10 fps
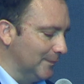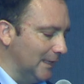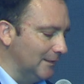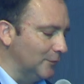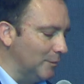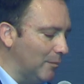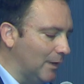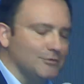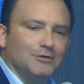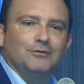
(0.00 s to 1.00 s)
It is my
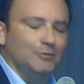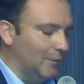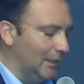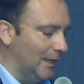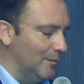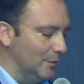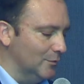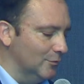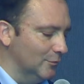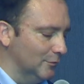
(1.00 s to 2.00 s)
pleasure to welcome
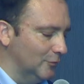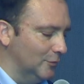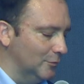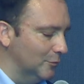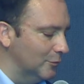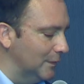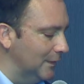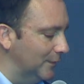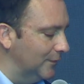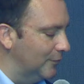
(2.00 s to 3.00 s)
you to
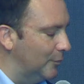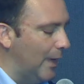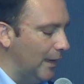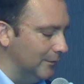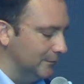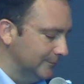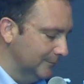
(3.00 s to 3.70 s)
this panel.